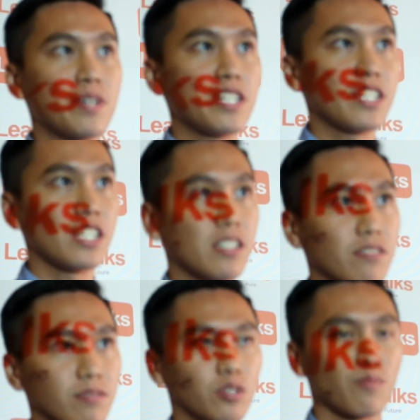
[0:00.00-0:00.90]
Being
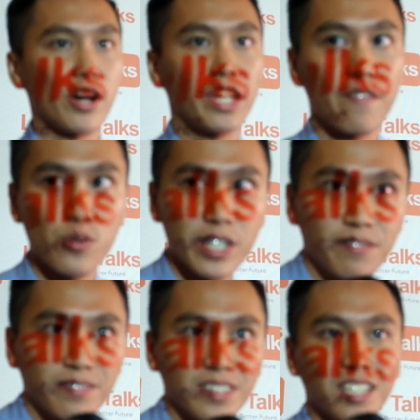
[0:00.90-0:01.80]
here. Good morning,
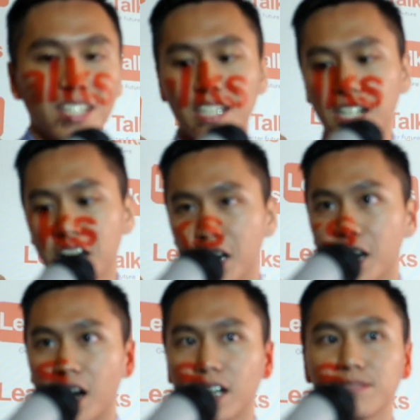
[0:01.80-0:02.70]
everyone.
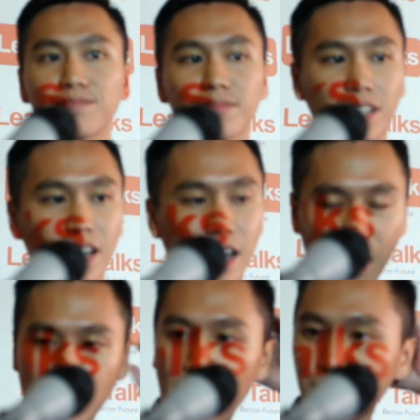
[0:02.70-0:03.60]

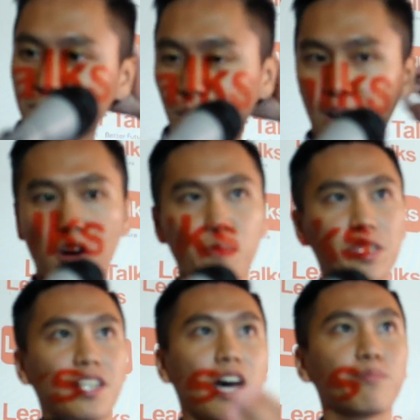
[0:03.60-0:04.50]
I'm somehow
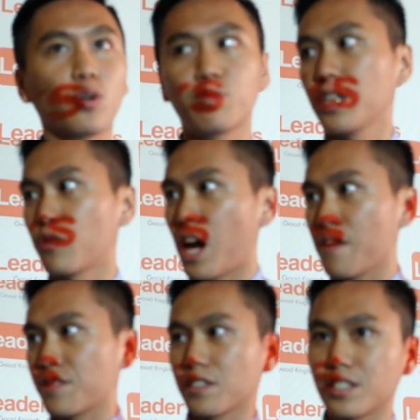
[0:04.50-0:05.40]
Miss Ham put me right
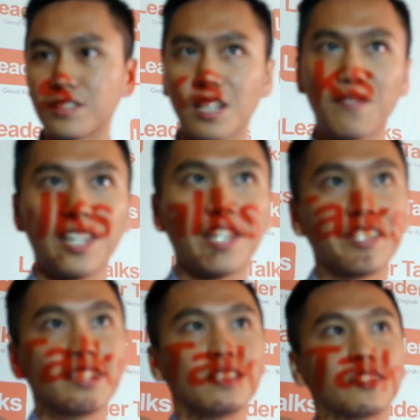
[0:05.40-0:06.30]
after this lovely
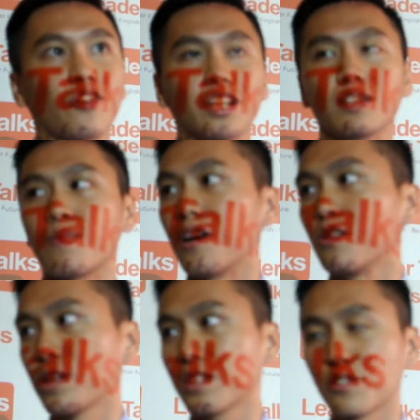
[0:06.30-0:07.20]
lady talking about
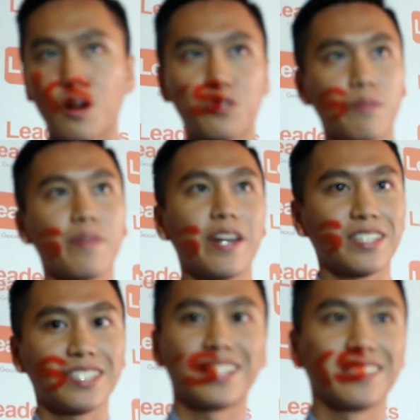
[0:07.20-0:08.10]
wanting to go to
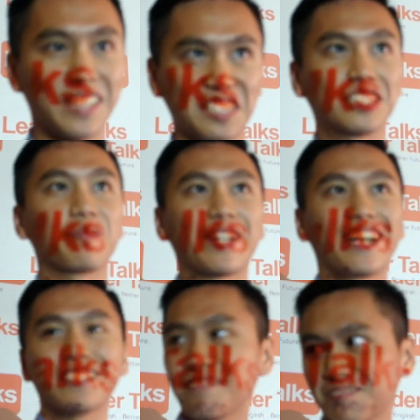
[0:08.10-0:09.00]
America and handsome
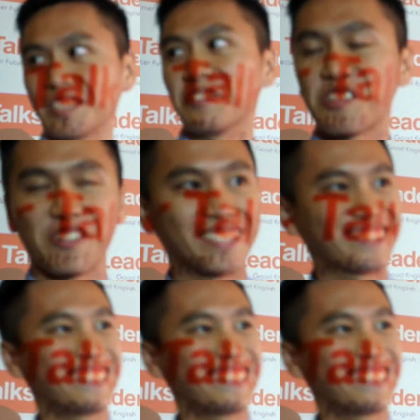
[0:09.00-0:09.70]
guy. You cry.